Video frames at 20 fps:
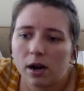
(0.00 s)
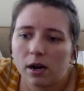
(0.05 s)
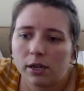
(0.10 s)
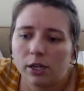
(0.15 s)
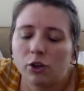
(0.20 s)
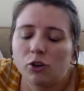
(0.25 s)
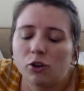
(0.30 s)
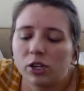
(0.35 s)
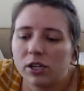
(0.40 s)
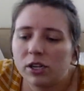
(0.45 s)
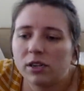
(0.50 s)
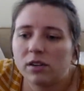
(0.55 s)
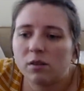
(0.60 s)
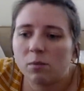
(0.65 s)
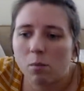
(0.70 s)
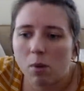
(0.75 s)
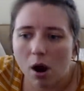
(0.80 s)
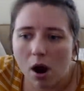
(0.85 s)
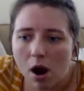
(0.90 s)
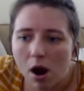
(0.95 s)
Eugenia's
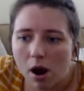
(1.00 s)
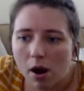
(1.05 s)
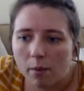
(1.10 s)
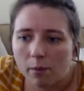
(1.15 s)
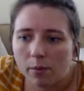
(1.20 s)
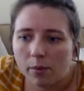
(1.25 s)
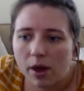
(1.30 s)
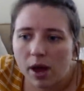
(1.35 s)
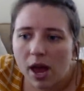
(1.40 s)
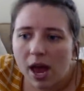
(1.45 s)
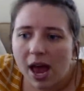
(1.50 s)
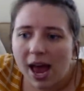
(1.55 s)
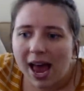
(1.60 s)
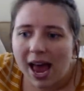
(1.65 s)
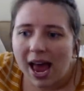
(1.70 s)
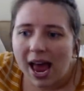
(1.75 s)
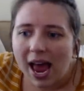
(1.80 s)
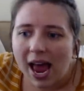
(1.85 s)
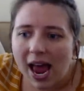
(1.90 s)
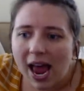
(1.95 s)
mom,
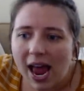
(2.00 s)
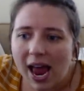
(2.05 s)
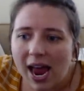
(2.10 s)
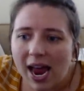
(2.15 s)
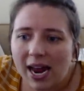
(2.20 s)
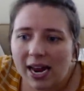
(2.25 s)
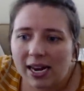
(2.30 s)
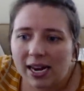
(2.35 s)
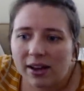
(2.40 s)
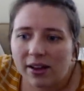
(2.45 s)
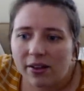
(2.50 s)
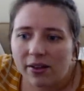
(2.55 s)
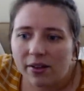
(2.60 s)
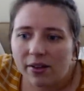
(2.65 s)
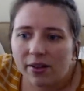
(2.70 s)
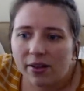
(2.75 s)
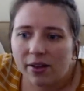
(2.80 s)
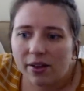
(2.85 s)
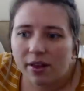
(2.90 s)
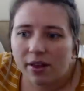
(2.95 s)
and
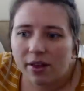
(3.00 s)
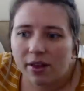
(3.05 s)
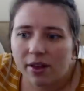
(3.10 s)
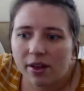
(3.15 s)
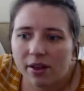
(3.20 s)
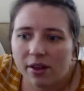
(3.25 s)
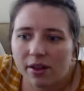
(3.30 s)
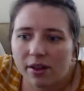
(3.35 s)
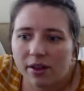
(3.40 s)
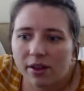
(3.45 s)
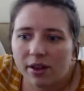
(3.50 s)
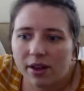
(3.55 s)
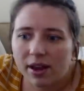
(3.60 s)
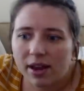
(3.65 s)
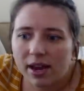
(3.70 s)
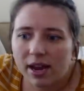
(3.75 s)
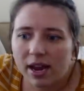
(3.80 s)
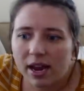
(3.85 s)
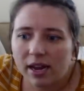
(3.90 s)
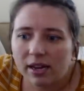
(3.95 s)

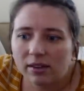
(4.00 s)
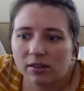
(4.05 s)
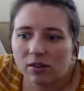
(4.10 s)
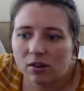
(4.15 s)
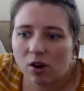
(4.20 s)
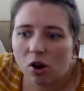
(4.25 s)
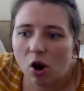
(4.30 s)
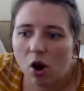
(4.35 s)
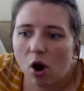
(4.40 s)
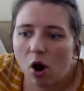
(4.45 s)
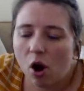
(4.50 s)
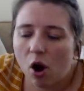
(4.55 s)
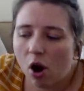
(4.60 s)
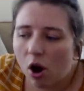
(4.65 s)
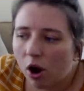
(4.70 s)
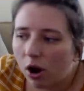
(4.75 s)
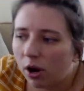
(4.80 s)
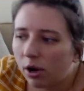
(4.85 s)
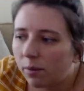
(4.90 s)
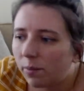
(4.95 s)
it's
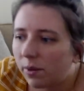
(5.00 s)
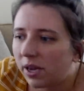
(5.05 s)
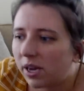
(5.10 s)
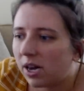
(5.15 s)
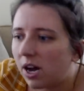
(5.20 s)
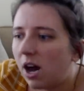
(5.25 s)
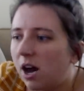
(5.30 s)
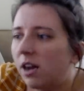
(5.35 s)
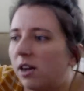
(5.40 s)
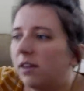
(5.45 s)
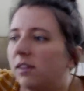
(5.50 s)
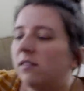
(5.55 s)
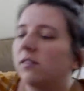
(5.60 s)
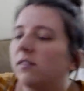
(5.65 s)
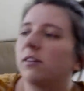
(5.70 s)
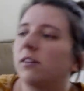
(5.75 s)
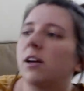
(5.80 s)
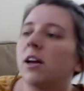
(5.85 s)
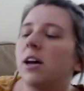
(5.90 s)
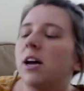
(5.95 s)
hard
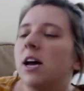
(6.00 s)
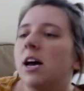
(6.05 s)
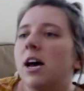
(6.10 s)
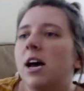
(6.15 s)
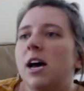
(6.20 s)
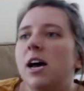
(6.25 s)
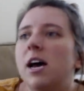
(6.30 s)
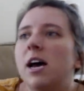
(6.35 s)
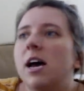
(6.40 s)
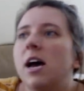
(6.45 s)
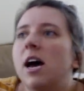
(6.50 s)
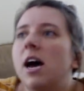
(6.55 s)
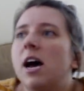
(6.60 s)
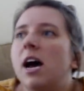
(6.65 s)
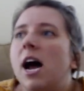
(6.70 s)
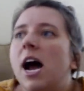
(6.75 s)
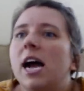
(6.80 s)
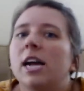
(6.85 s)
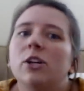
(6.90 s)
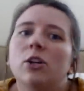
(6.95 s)
because
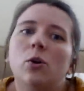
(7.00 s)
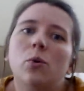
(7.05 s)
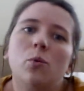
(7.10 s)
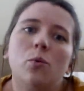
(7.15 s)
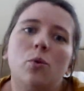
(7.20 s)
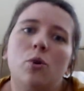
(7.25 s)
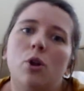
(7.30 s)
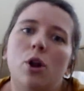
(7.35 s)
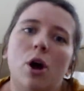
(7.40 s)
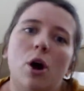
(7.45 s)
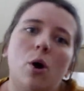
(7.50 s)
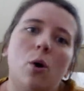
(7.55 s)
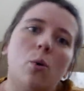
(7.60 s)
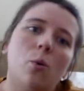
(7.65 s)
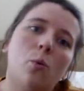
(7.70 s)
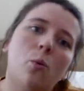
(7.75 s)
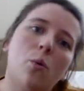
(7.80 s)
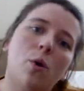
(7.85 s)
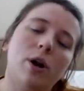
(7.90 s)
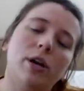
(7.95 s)
I don't know
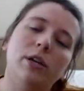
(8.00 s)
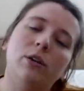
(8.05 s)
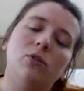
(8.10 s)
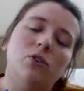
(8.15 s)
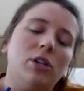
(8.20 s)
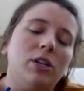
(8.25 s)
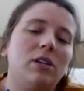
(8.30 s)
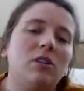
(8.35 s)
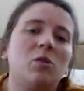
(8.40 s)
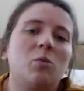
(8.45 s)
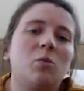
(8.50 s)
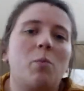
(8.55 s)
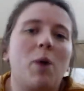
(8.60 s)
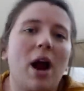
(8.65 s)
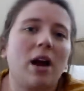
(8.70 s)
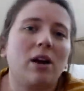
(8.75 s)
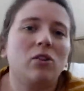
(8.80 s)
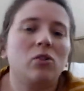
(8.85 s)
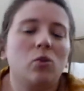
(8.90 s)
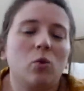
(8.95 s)
what Eugenia's
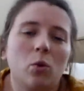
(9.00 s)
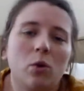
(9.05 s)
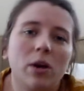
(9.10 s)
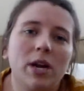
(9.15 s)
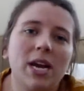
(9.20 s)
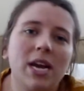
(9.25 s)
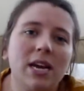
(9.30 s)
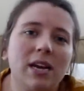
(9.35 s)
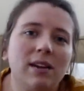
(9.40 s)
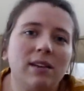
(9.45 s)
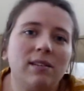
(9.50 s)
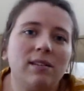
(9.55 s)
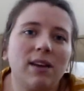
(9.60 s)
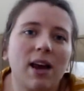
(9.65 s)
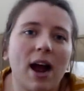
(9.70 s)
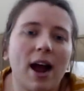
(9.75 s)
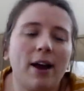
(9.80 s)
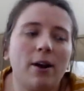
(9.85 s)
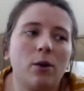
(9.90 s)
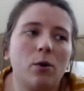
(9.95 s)
backstory is.
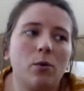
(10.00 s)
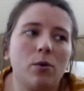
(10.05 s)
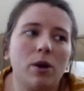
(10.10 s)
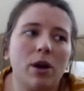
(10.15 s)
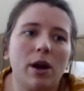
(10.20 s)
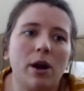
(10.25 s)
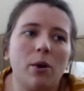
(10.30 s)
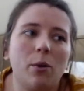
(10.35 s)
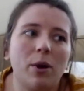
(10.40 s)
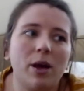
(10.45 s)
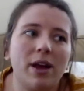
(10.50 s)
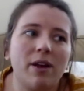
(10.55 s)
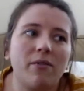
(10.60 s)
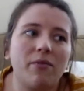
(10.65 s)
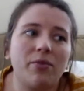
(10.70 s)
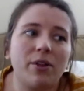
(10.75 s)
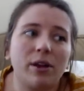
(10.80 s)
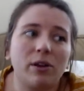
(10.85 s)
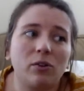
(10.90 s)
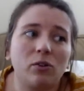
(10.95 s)
I don't know if
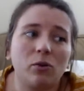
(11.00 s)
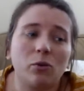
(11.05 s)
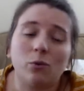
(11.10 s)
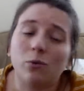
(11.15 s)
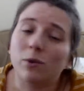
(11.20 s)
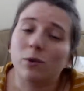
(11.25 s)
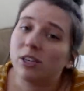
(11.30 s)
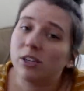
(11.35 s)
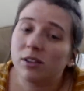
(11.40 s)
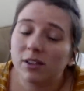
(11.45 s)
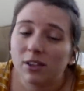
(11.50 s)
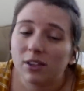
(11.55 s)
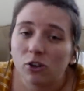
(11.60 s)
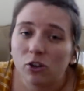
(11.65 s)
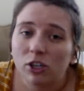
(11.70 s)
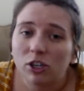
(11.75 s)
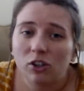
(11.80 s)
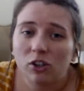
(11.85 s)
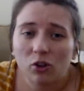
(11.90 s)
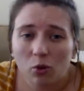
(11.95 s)
there's a reason
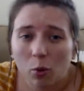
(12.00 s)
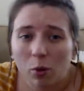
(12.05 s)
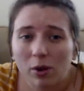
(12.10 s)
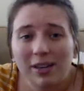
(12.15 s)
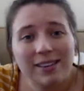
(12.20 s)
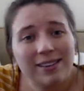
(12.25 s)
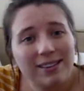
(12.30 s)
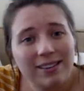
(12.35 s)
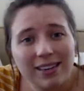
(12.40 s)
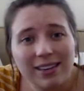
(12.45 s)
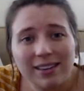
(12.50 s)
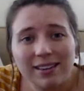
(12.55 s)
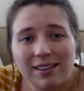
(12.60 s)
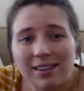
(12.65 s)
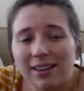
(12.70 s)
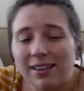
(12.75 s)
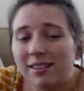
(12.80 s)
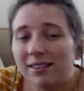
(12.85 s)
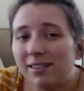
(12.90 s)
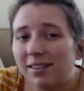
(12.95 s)
she's twenty-six
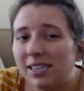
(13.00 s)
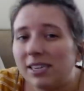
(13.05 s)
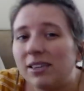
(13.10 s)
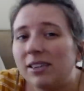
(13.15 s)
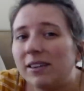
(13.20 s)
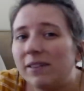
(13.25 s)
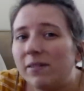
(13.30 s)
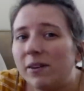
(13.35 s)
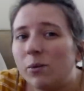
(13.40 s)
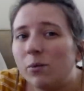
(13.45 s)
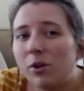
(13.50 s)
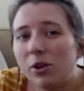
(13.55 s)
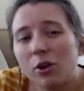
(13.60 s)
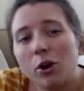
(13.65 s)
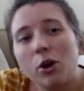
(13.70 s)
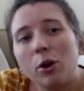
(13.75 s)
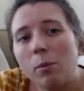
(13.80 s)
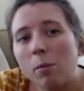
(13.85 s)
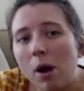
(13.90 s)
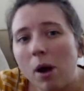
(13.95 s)
and still living with
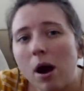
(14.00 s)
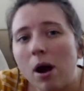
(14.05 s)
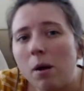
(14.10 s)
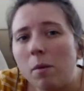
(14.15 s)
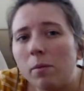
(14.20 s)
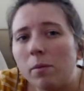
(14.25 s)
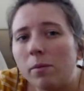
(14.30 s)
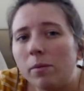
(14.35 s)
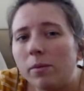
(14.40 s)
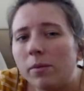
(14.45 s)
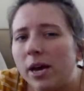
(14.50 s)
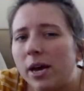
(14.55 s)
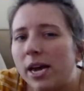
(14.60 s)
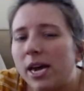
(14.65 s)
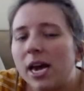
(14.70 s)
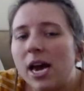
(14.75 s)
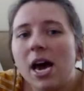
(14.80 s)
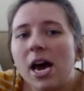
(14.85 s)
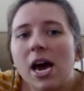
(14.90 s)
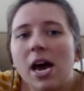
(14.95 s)
her mom. Like,